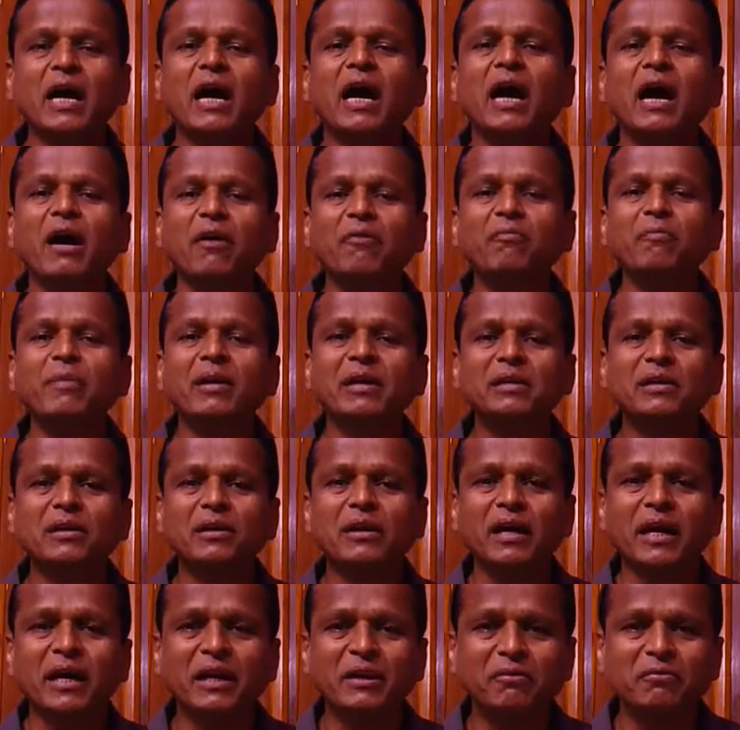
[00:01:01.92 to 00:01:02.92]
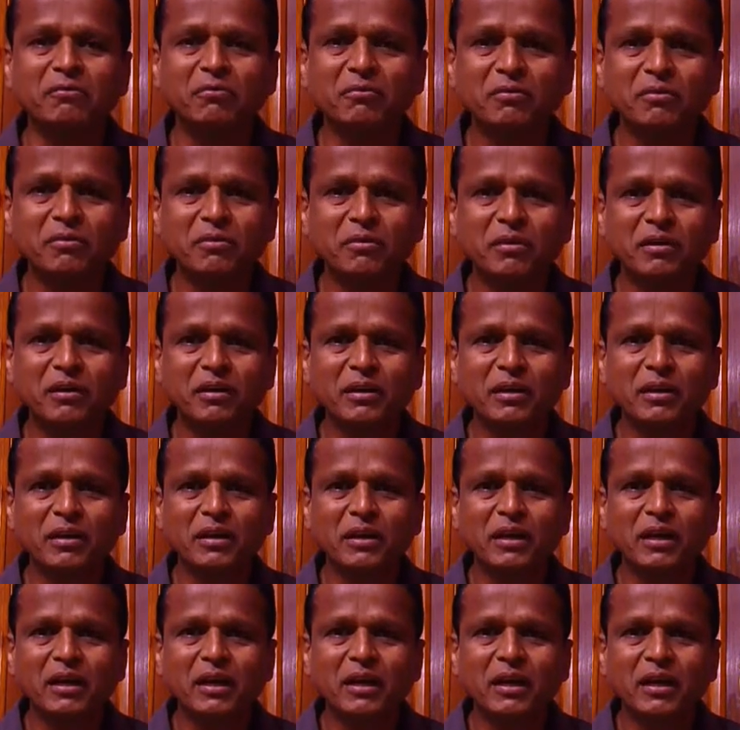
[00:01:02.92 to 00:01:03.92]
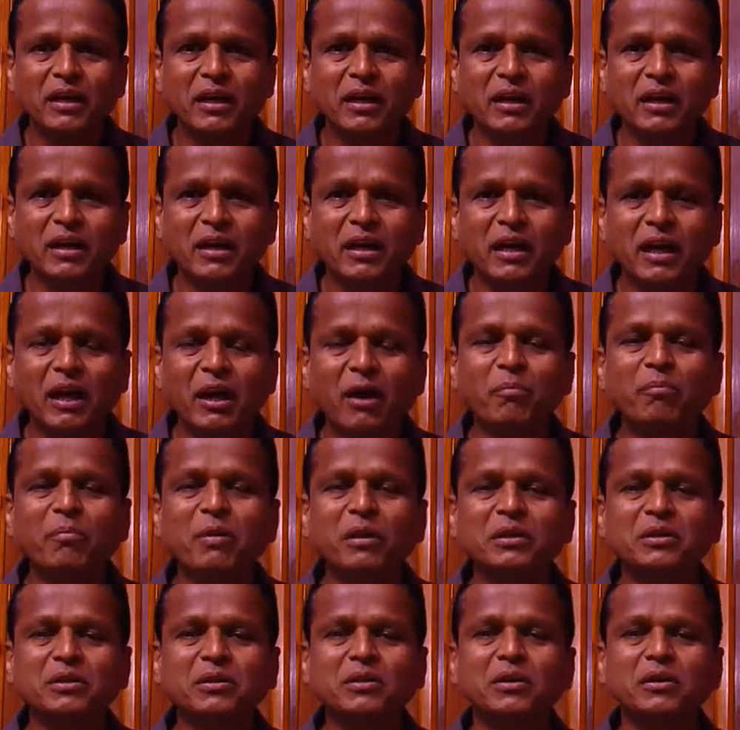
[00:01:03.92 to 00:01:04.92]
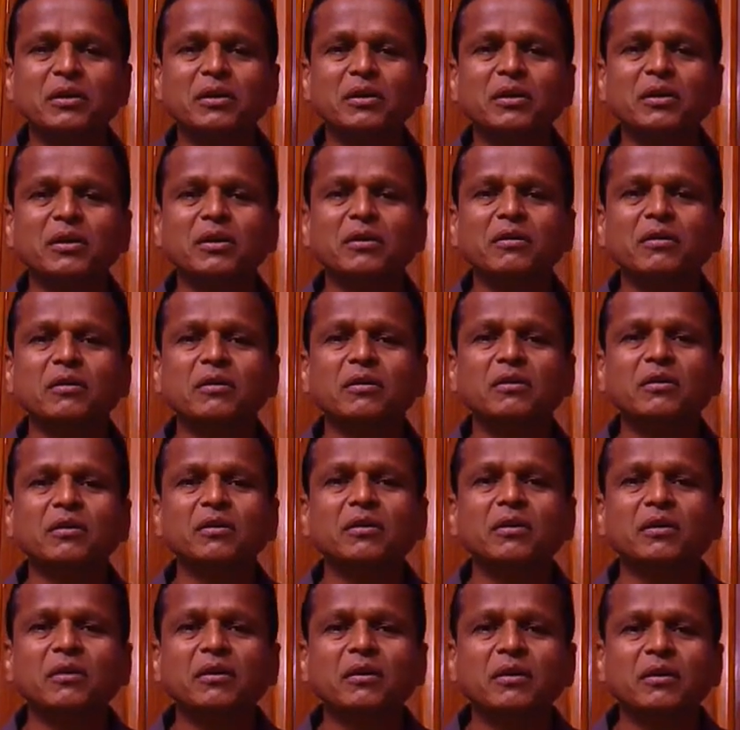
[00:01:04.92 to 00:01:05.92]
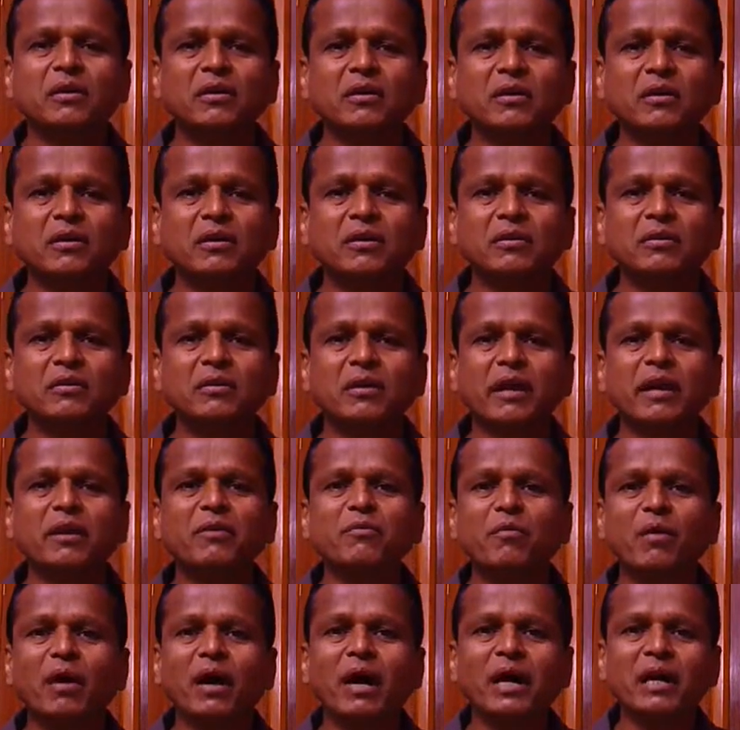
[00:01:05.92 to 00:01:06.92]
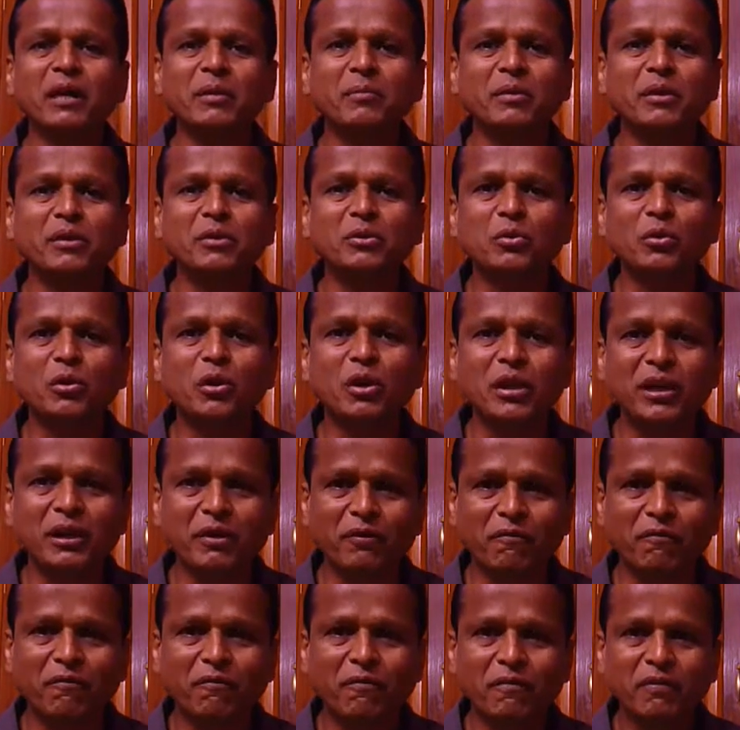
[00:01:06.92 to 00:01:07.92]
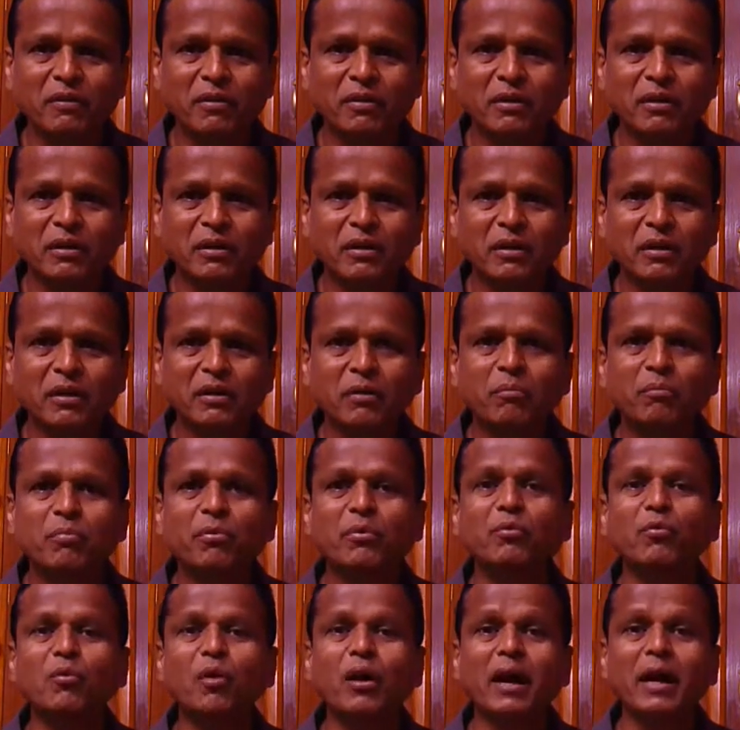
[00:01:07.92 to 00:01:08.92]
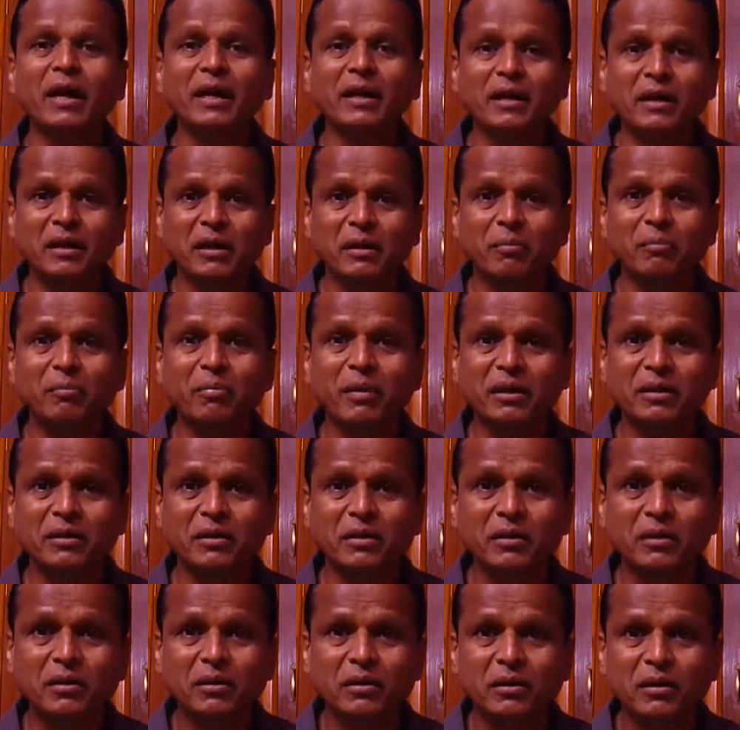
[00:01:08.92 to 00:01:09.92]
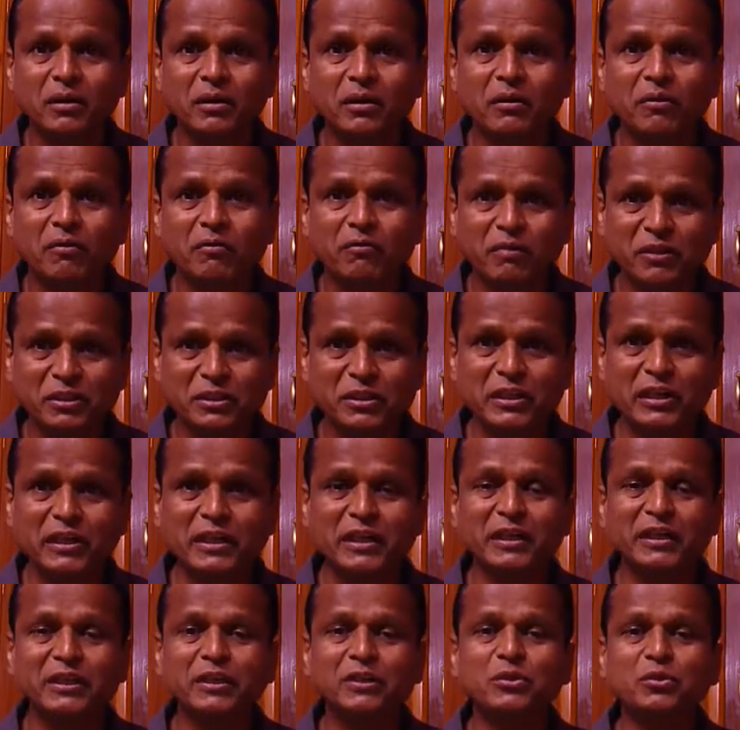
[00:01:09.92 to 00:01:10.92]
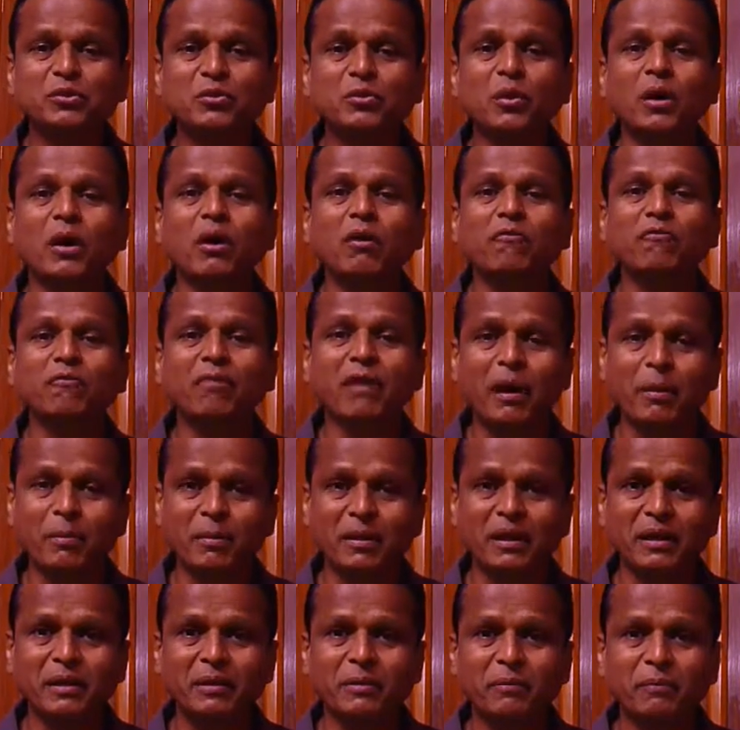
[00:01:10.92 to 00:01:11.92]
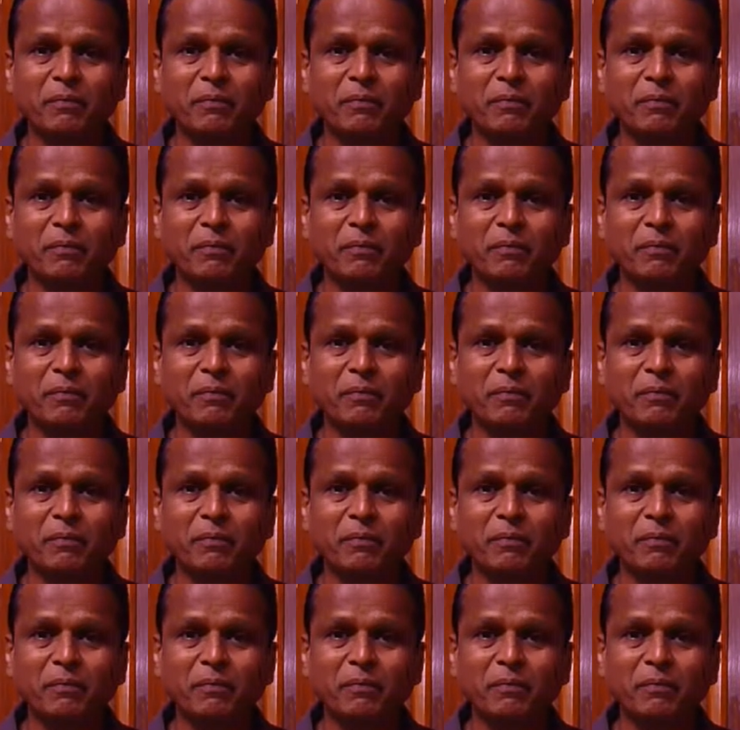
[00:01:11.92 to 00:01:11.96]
have better life, have better environment to live, provide better facilities to our family.